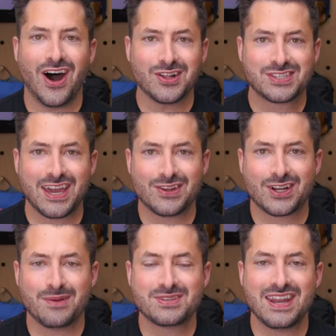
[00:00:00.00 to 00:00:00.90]
Altogether
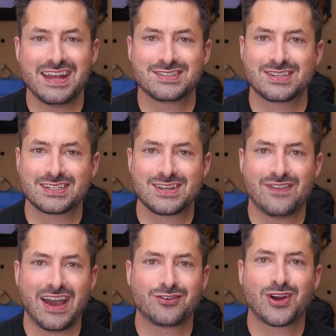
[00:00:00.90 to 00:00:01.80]
comes in at
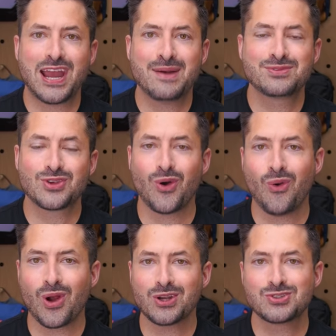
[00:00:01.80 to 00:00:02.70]
65 grams
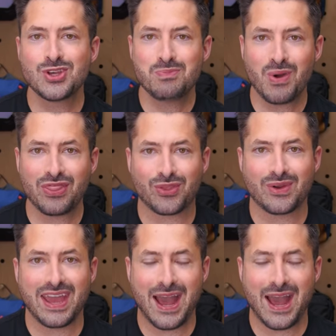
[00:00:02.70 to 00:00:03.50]
or 2.3